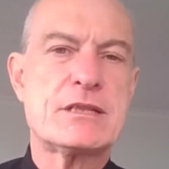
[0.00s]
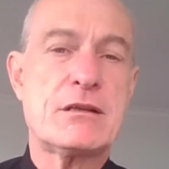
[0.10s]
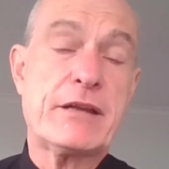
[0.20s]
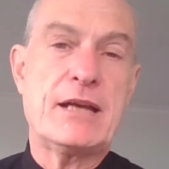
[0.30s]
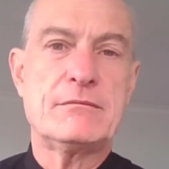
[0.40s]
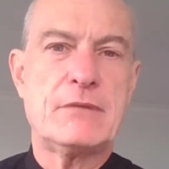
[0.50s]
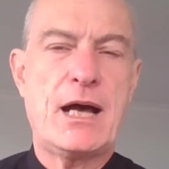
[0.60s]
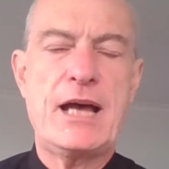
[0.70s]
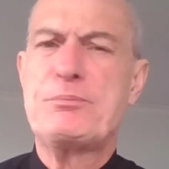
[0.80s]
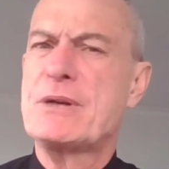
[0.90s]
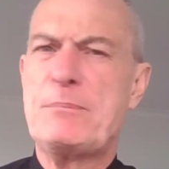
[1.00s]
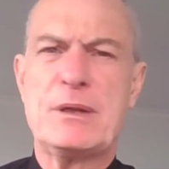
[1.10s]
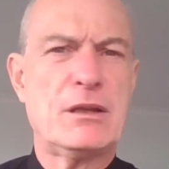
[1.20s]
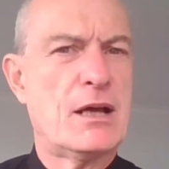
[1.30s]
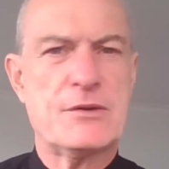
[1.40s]
I said, okay, I've put up a
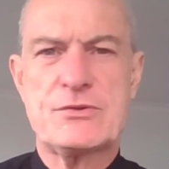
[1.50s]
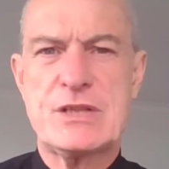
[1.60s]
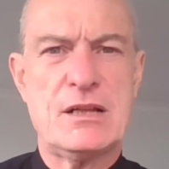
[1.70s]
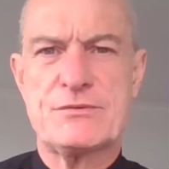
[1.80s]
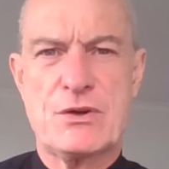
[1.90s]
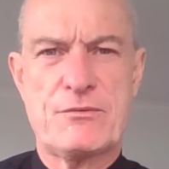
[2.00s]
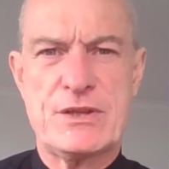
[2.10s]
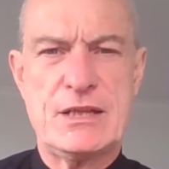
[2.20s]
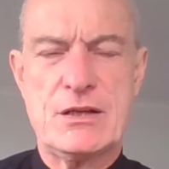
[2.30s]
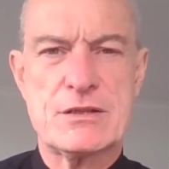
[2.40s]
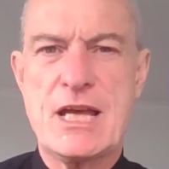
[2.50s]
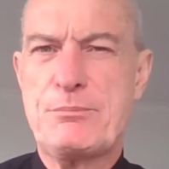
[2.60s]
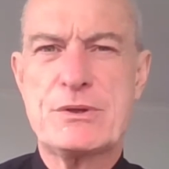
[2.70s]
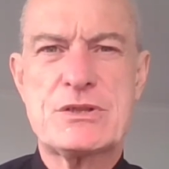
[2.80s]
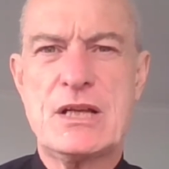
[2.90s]
lot of shelves over the years. I
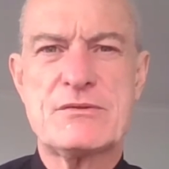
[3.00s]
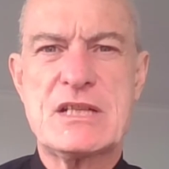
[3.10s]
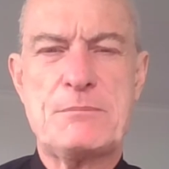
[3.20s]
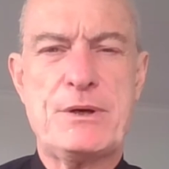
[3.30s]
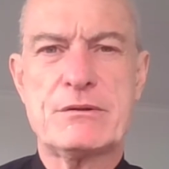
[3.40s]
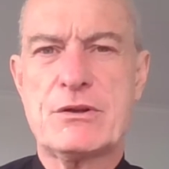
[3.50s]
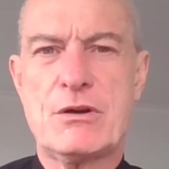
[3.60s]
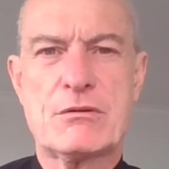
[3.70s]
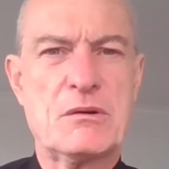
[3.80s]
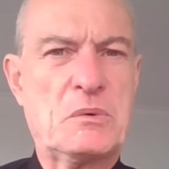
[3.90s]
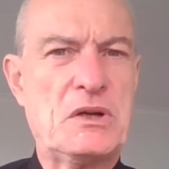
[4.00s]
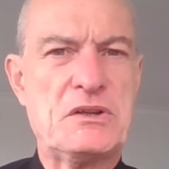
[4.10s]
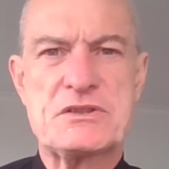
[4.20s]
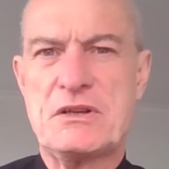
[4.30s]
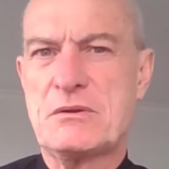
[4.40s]
put shelves up on concrete
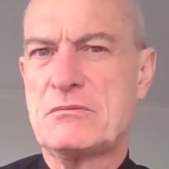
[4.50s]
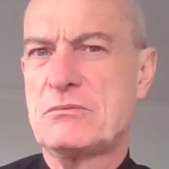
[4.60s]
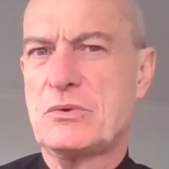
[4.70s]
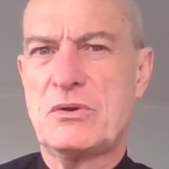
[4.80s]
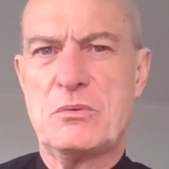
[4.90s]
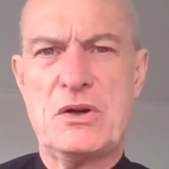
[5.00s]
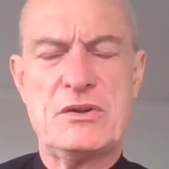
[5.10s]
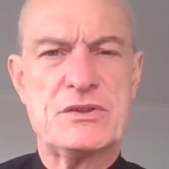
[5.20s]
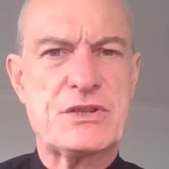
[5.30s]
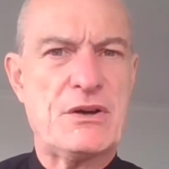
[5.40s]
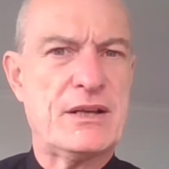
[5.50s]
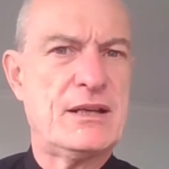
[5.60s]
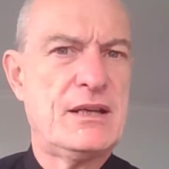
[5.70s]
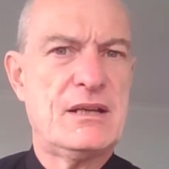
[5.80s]
walls, on wooden walls, on